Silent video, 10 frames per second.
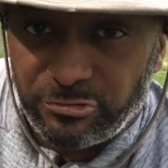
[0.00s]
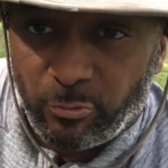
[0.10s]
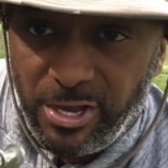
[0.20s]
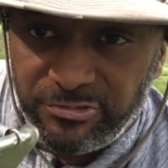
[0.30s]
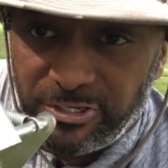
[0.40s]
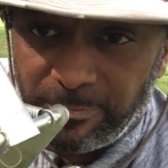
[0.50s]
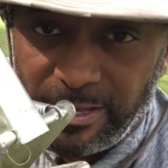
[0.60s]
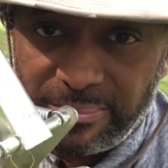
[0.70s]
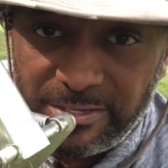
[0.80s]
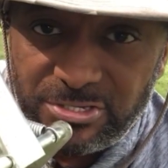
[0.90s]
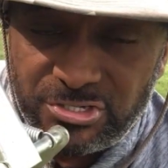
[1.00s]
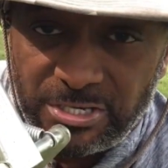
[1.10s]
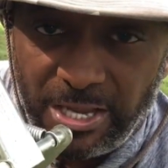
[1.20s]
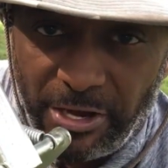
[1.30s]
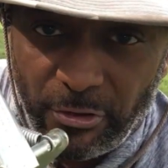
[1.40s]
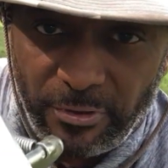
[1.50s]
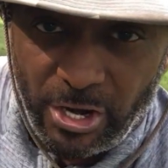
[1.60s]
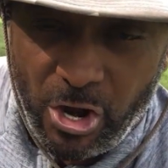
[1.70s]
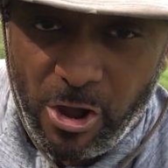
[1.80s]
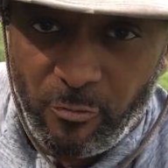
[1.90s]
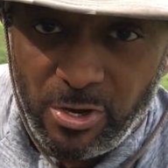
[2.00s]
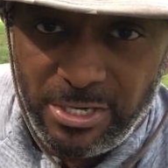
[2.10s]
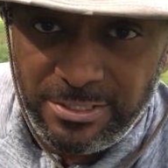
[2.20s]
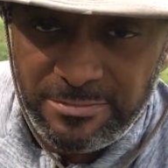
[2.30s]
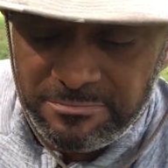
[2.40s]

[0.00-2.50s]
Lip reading: it's raised up like this, I know that I caught one,